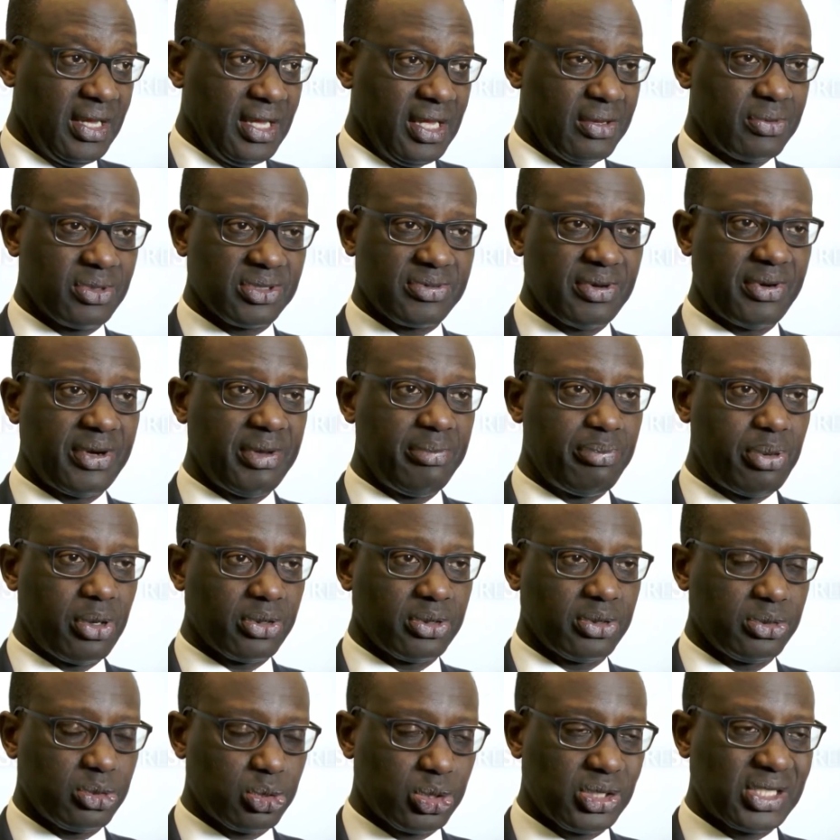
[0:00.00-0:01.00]
It was very
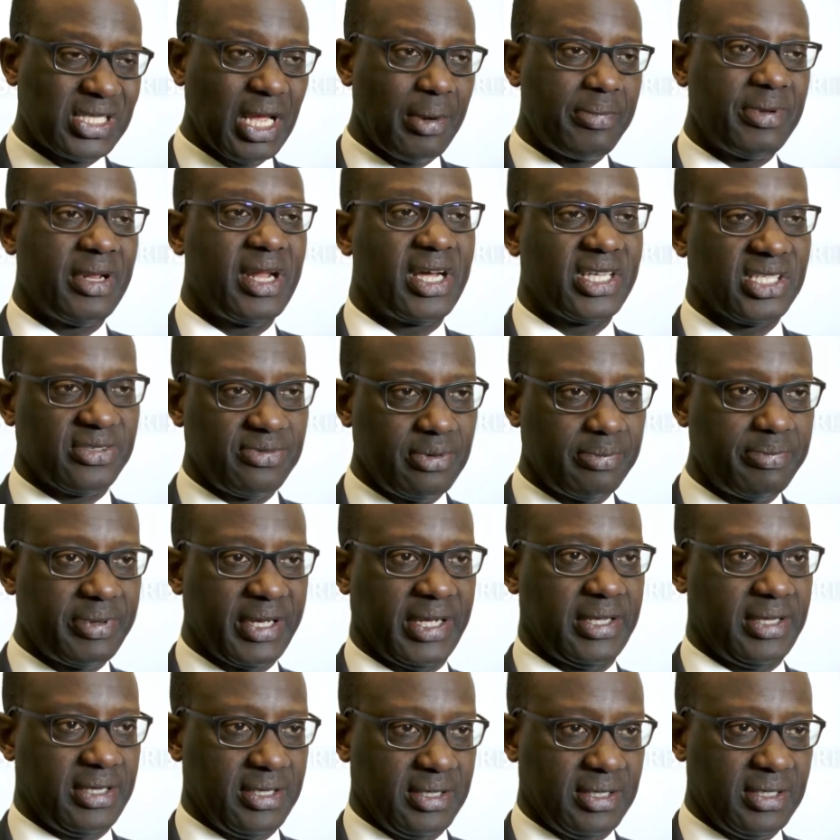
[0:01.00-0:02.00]
important to stabilize the
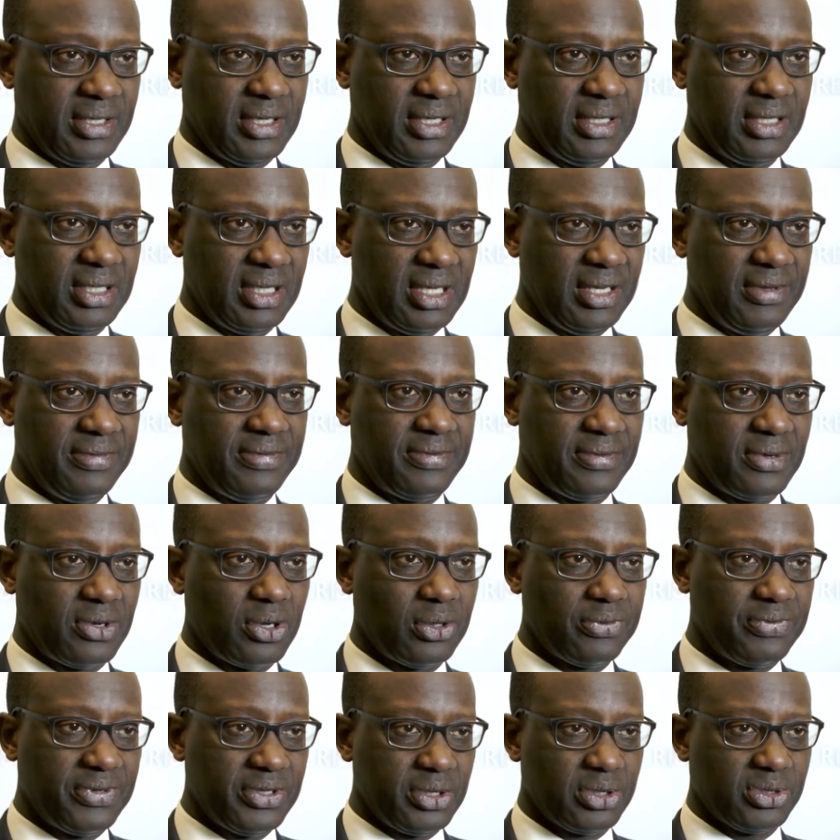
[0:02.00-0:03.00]
bank and give
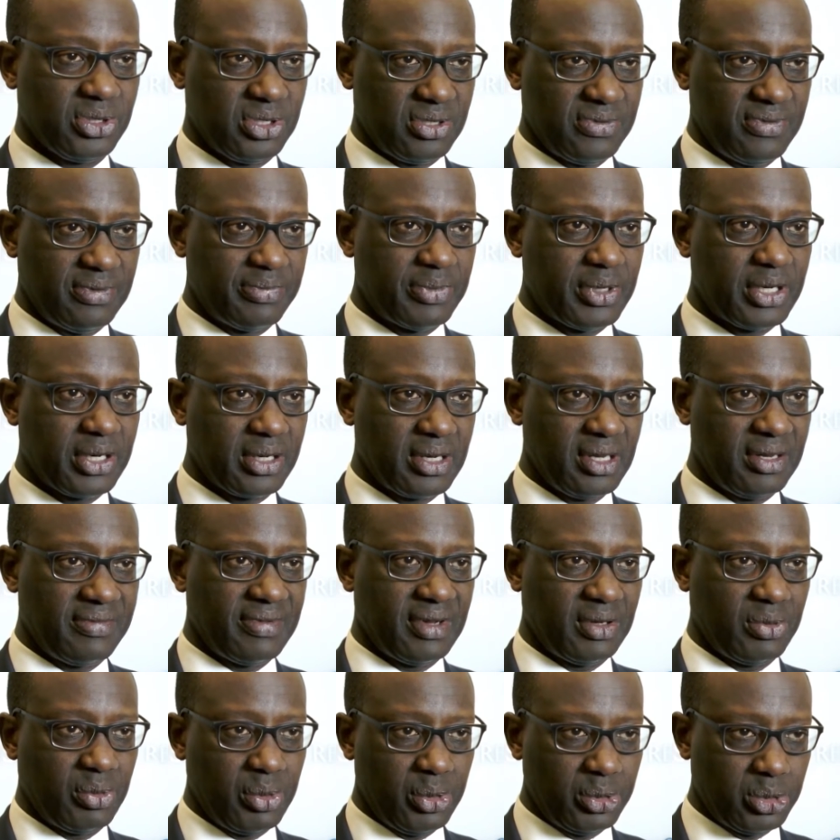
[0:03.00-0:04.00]
confidence to the market
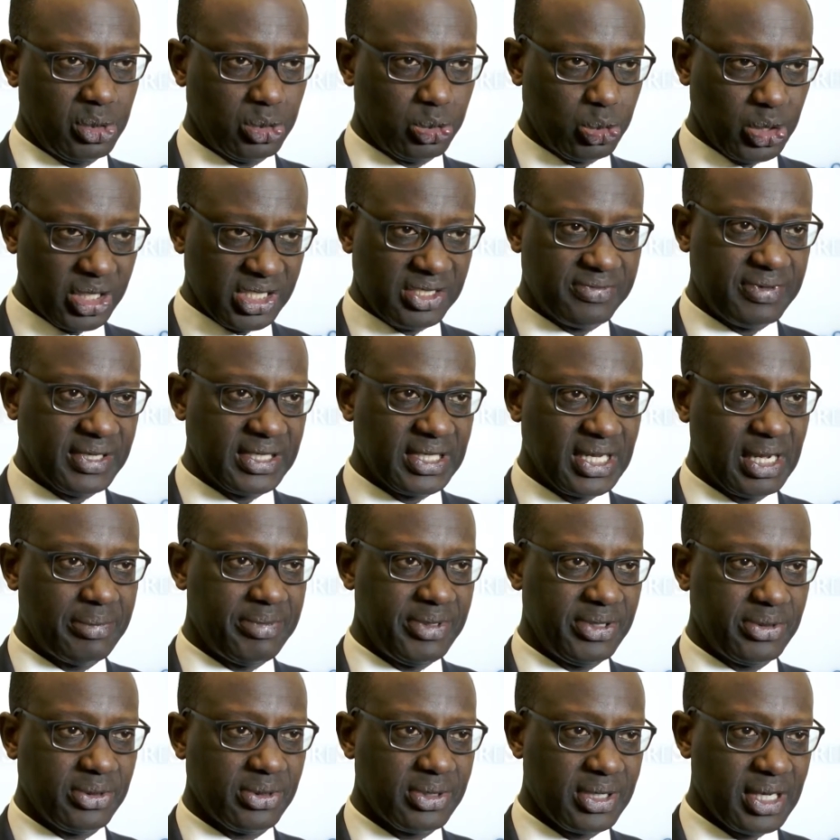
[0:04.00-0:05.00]
that we could address that
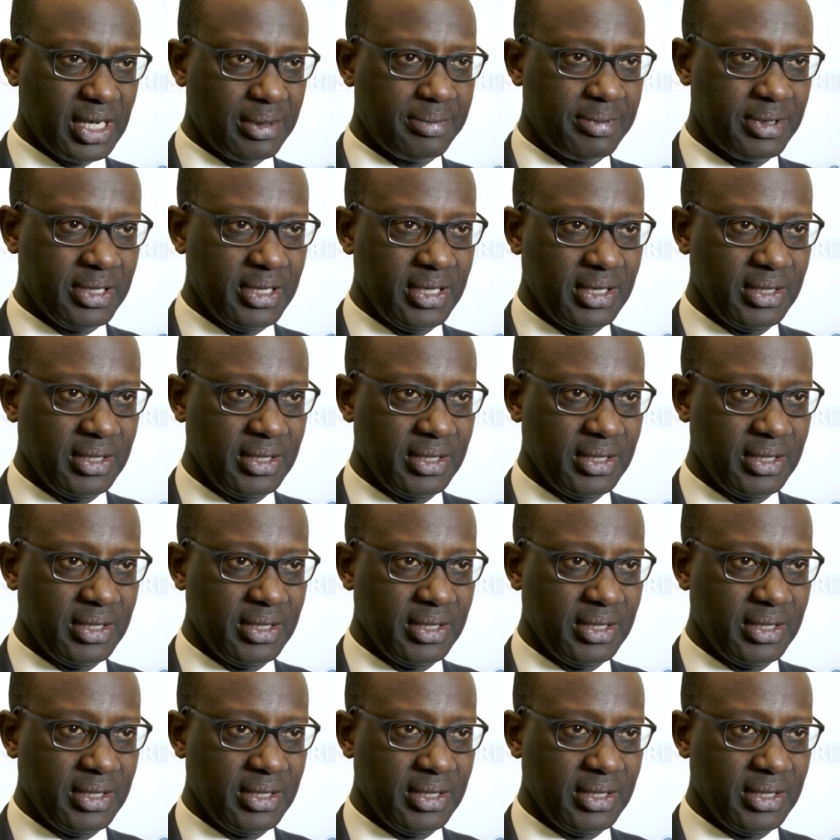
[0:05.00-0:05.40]
capital gap.